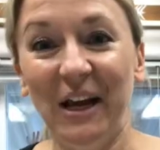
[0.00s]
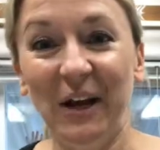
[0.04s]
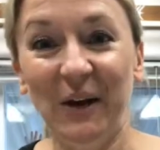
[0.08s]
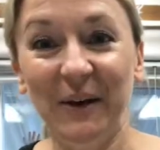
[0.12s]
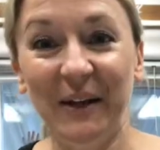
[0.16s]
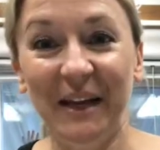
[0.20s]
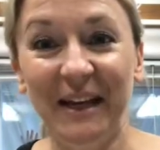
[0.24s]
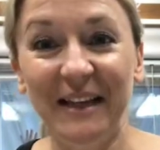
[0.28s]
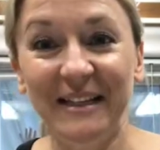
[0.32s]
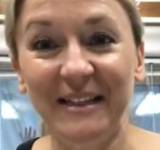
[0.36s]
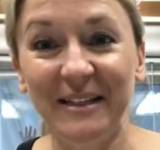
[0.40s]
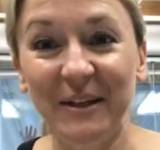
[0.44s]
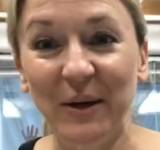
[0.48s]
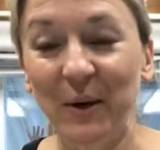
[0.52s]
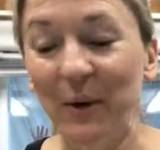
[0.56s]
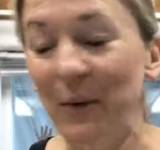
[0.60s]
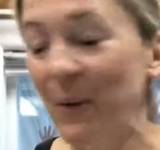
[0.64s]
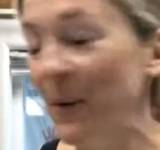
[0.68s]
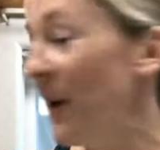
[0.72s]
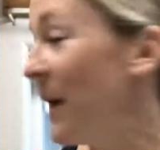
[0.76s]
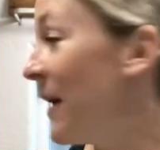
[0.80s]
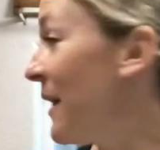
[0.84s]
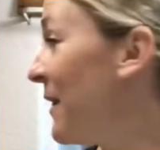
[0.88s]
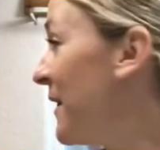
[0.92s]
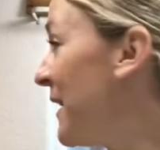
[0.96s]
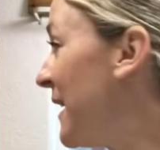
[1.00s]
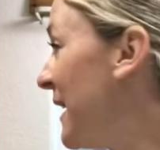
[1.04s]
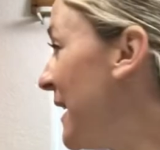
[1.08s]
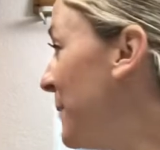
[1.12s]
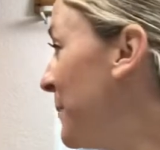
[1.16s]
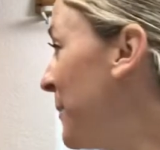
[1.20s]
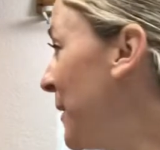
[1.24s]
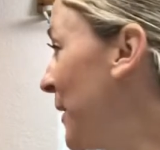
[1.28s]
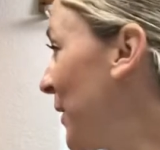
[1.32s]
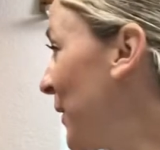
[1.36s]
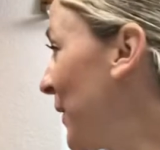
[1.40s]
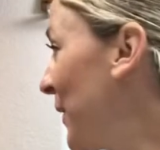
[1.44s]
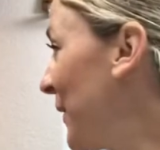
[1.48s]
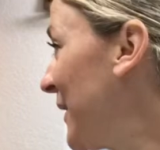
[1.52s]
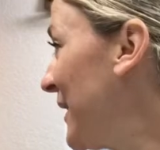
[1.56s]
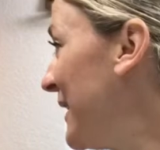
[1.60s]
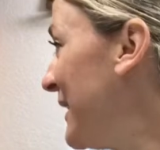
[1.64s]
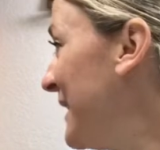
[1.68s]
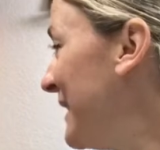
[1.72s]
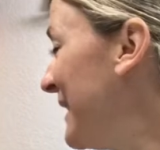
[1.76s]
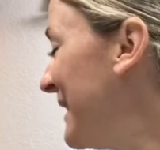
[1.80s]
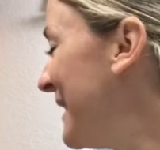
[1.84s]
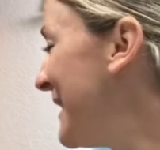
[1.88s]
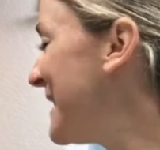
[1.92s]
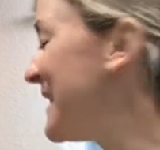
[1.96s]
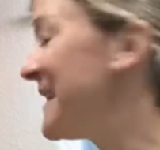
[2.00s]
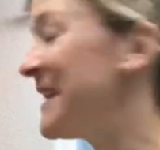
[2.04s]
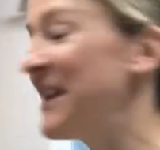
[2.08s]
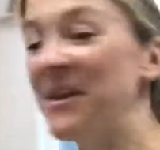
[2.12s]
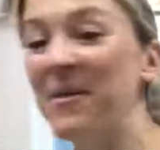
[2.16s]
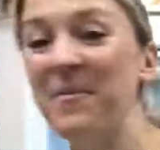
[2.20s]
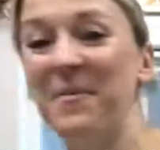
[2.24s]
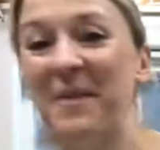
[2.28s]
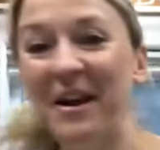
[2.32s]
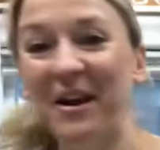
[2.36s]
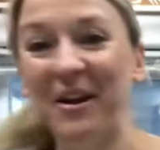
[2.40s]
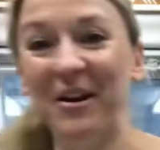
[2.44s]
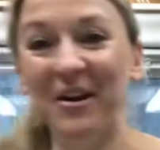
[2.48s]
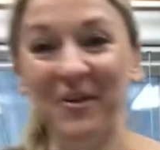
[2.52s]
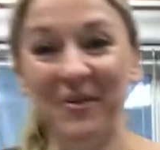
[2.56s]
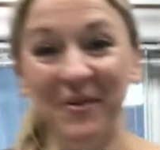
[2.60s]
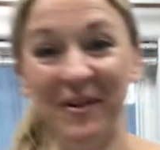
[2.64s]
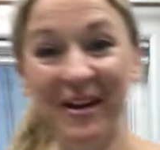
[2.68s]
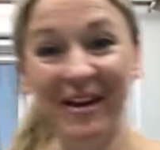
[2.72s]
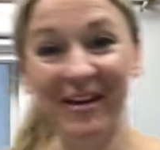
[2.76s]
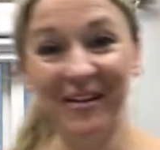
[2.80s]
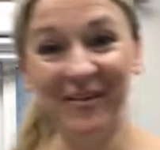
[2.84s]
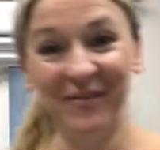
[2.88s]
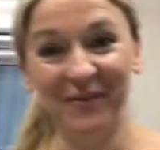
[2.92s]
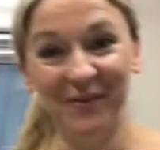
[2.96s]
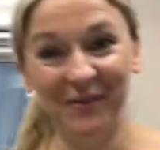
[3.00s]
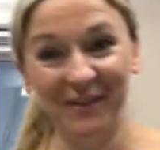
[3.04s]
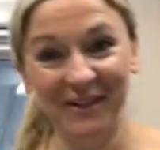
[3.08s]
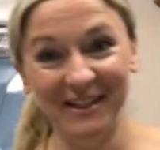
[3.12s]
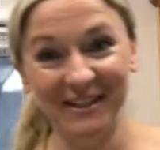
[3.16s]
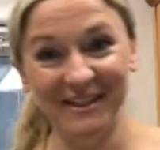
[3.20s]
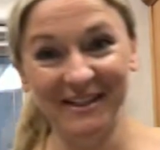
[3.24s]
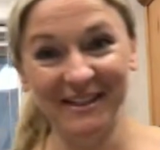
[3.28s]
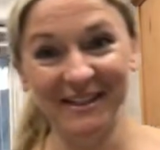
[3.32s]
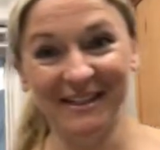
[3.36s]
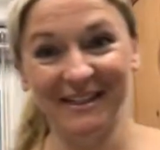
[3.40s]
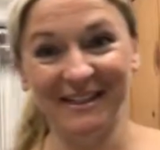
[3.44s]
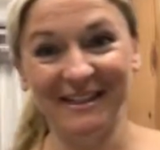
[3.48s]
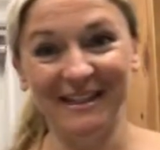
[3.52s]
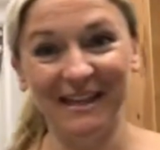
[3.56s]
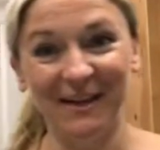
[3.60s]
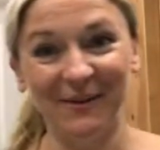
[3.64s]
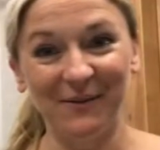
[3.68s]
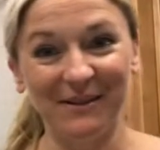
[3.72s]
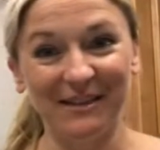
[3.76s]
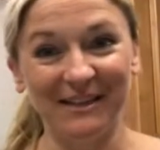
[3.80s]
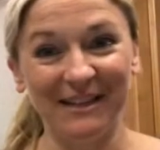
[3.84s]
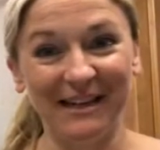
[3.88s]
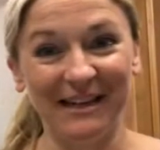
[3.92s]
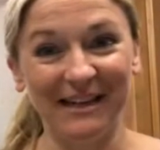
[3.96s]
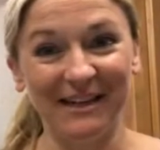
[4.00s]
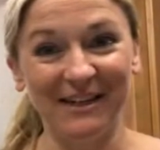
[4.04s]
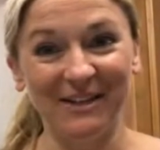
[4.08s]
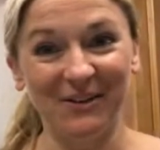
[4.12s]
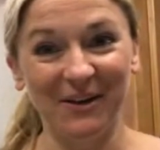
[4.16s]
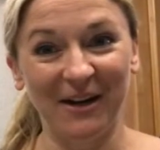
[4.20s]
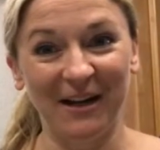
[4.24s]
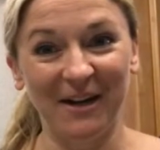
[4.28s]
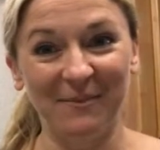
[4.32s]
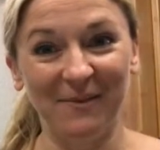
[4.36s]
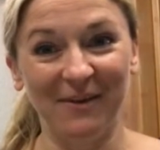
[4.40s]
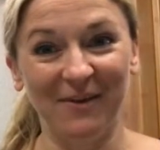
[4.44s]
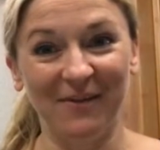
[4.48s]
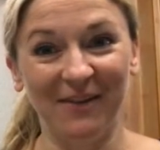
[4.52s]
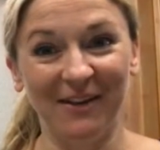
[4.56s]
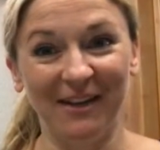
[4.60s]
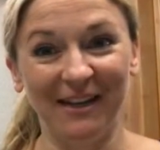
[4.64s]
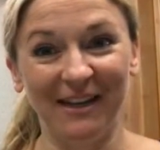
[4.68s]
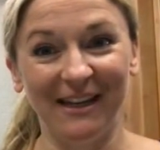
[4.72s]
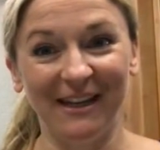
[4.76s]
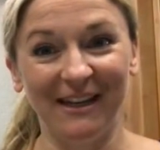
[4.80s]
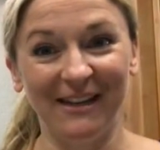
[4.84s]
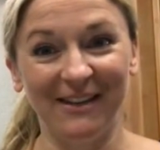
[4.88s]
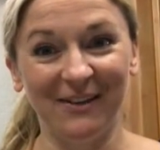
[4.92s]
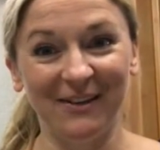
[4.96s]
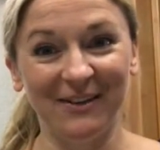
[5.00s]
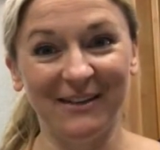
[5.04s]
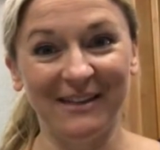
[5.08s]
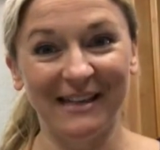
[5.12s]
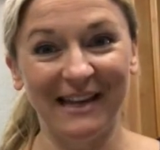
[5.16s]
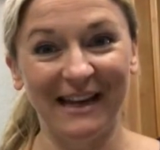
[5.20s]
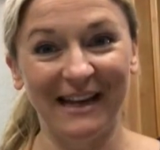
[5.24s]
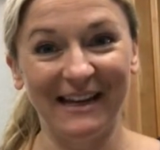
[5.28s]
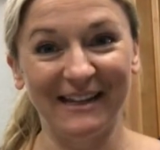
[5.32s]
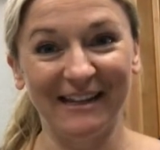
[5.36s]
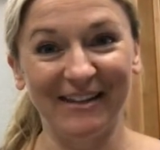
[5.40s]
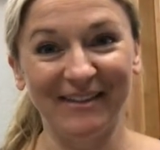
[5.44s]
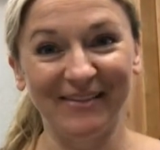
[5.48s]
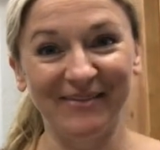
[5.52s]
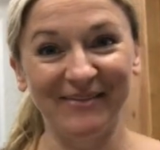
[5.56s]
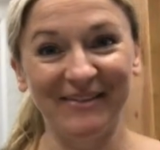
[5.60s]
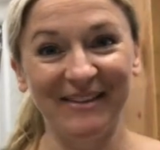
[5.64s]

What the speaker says: Okay, so the butter is in the microwave. Reese is outside trying to be funny. There's Zach.